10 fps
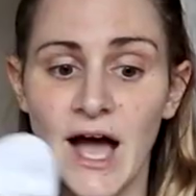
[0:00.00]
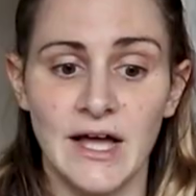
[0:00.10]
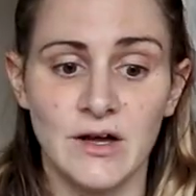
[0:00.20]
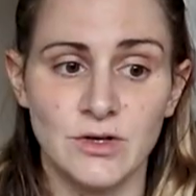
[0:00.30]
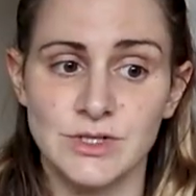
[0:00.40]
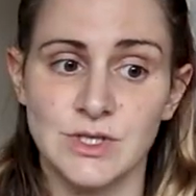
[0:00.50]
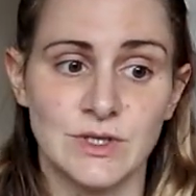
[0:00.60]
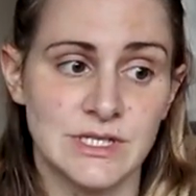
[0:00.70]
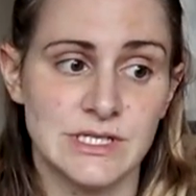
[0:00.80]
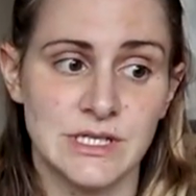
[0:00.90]
I also
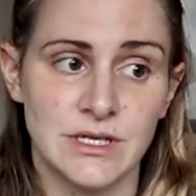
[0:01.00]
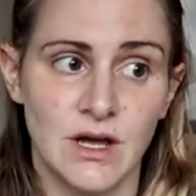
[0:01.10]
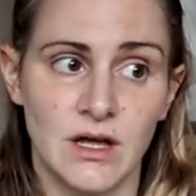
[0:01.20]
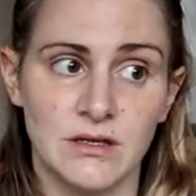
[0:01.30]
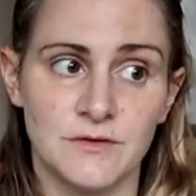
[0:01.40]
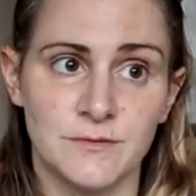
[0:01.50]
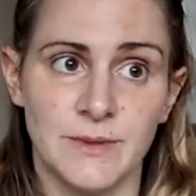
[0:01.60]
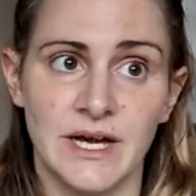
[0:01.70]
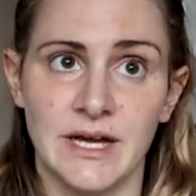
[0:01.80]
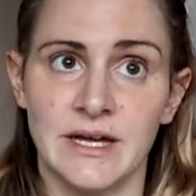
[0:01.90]
listed all of
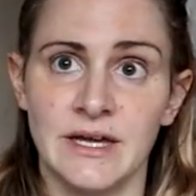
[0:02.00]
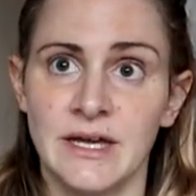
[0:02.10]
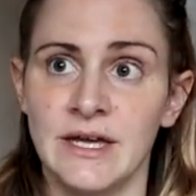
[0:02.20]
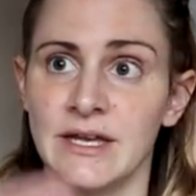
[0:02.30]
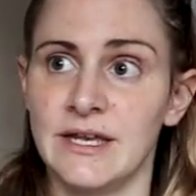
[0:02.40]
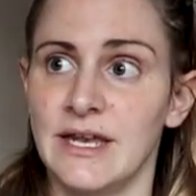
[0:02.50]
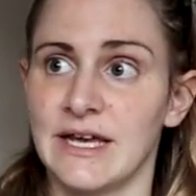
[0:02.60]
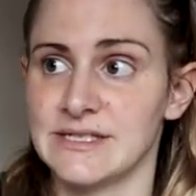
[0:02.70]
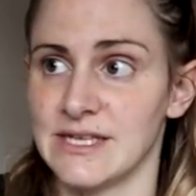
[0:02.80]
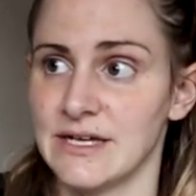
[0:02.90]
my
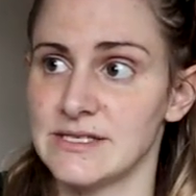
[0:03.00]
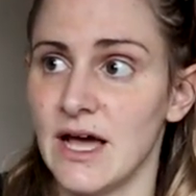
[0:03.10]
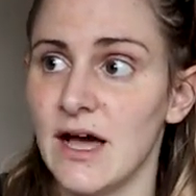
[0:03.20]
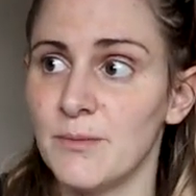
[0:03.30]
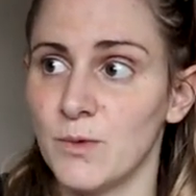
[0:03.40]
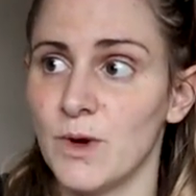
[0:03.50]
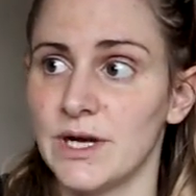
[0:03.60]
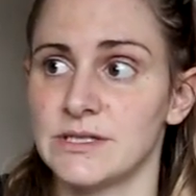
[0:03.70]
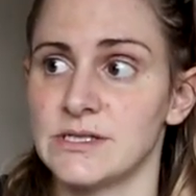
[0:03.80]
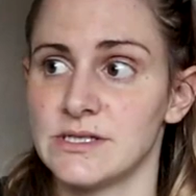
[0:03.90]
next size up
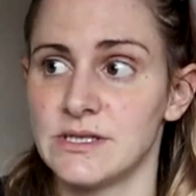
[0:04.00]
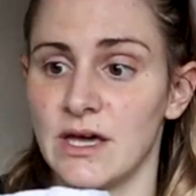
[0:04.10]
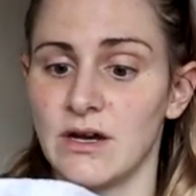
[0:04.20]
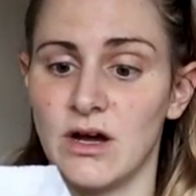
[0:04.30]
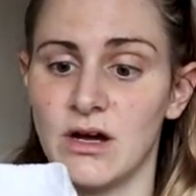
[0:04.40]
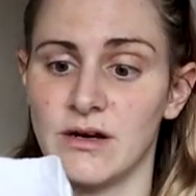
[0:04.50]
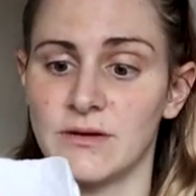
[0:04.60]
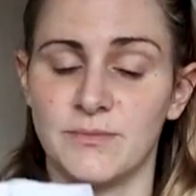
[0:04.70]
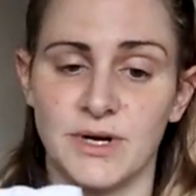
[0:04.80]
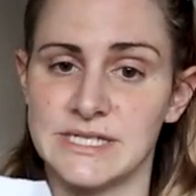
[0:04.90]
ones that
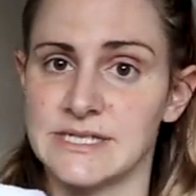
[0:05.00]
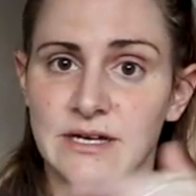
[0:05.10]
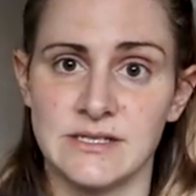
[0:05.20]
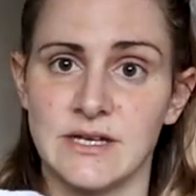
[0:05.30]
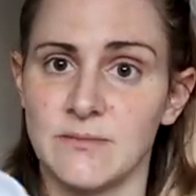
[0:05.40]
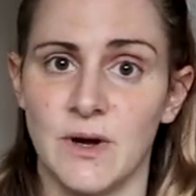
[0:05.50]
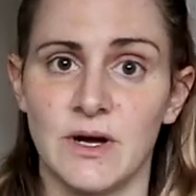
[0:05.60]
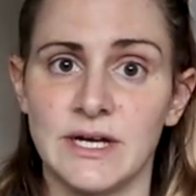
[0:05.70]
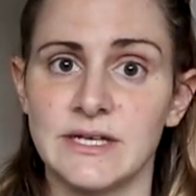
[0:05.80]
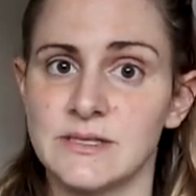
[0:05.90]
are press studs and
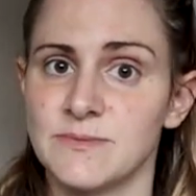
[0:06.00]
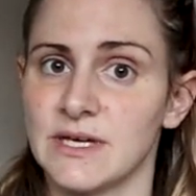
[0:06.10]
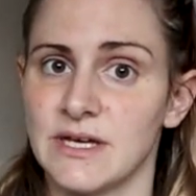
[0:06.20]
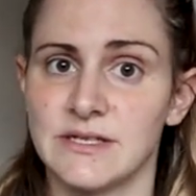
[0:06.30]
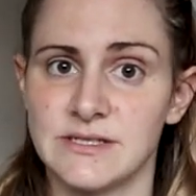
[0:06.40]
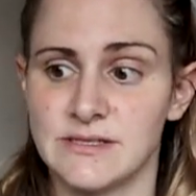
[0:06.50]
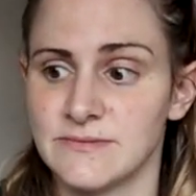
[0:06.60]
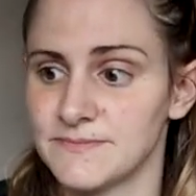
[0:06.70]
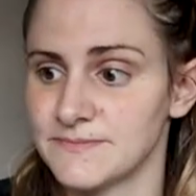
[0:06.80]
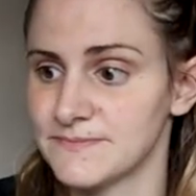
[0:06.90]
pockets because
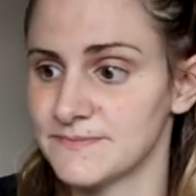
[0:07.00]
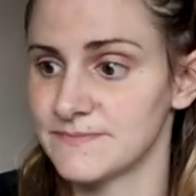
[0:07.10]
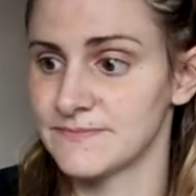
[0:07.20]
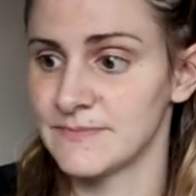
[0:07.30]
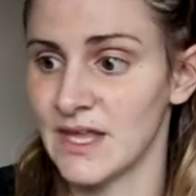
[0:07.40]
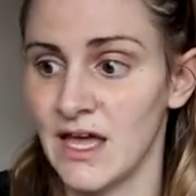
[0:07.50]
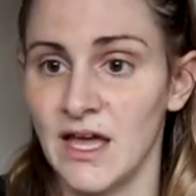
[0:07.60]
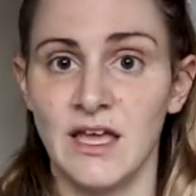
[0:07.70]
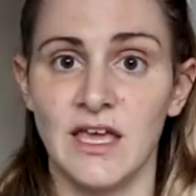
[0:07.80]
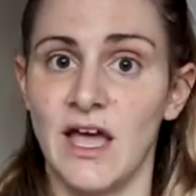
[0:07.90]

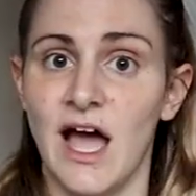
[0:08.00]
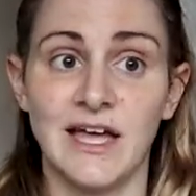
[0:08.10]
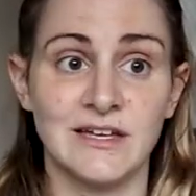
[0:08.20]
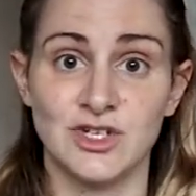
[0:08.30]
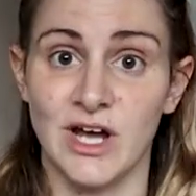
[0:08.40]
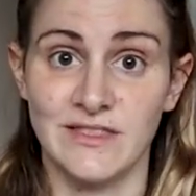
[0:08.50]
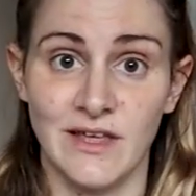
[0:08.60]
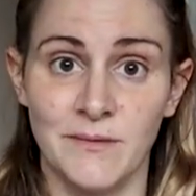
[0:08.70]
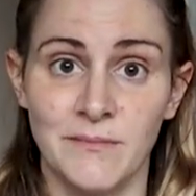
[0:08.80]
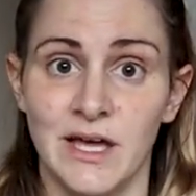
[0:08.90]
I tried
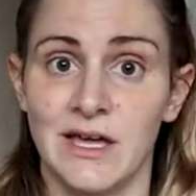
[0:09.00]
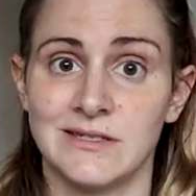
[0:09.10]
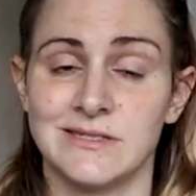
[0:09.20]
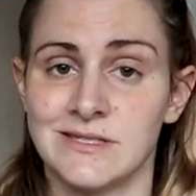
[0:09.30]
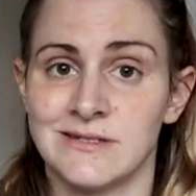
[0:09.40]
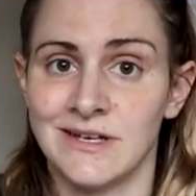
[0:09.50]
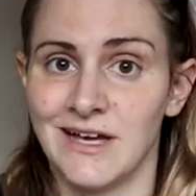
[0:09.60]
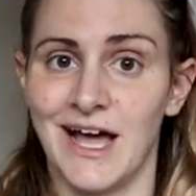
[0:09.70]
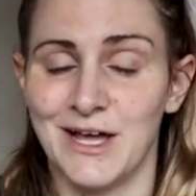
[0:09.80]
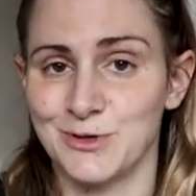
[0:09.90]
them and
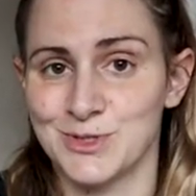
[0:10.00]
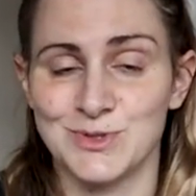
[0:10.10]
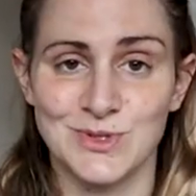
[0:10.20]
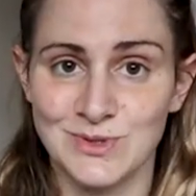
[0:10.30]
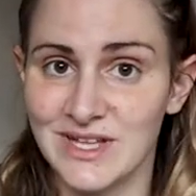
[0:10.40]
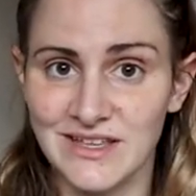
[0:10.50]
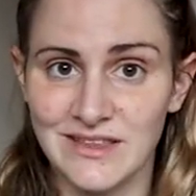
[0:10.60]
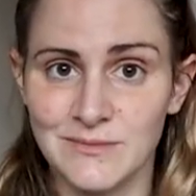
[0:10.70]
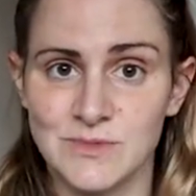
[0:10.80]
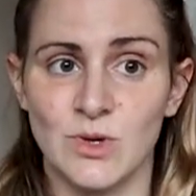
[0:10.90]
I also don't like
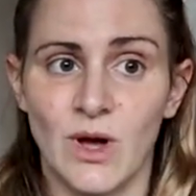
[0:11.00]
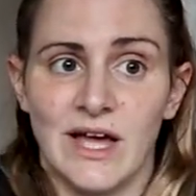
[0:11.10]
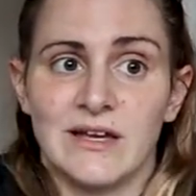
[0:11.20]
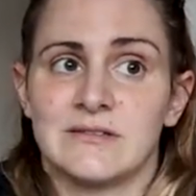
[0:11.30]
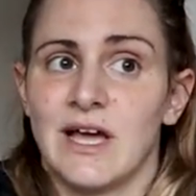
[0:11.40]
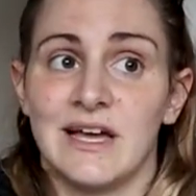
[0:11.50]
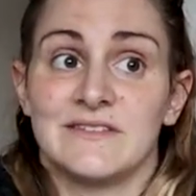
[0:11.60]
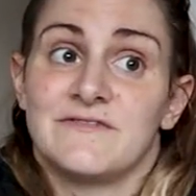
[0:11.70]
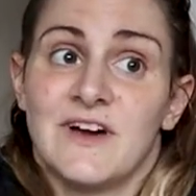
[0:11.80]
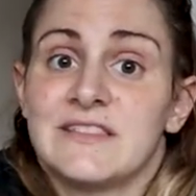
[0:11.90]
them. So
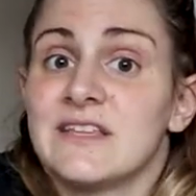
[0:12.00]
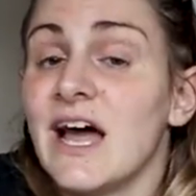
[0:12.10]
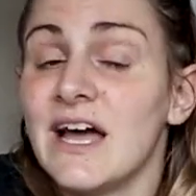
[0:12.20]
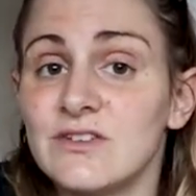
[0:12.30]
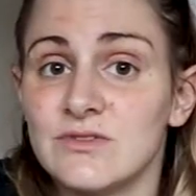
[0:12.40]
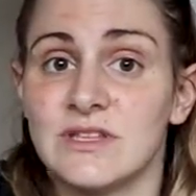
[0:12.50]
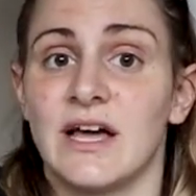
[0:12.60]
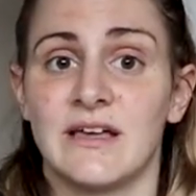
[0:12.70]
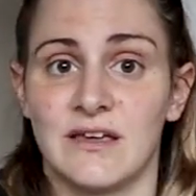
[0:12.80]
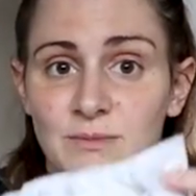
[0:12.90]
I find that I don't
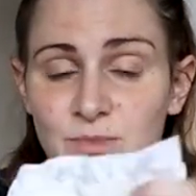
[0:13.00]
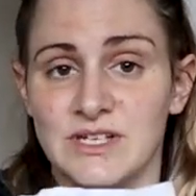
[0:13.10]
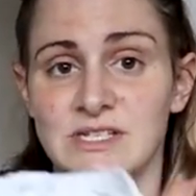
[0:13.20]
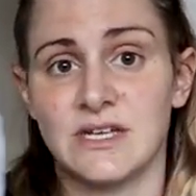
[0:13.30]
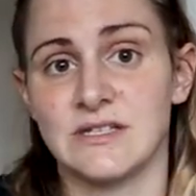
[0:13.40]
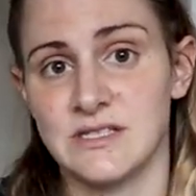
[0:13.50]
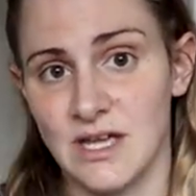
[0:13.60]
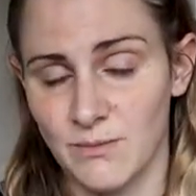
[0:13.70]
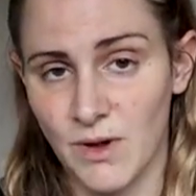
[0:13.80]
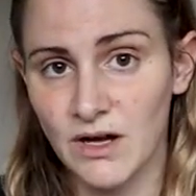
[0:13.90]
like press studs
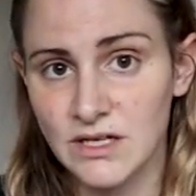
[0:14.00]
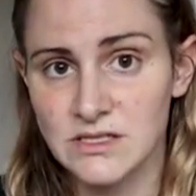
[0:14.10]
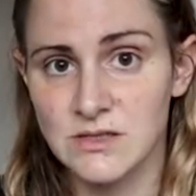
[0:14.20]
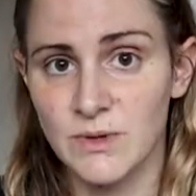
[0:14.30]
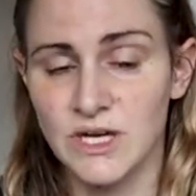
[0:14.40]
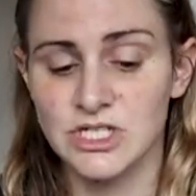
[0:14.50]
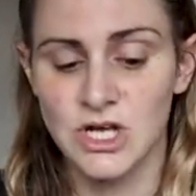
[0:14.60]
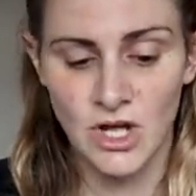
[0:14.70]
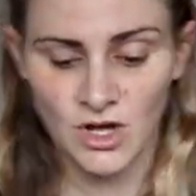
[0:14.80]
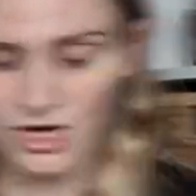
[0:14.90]
and pockets so much.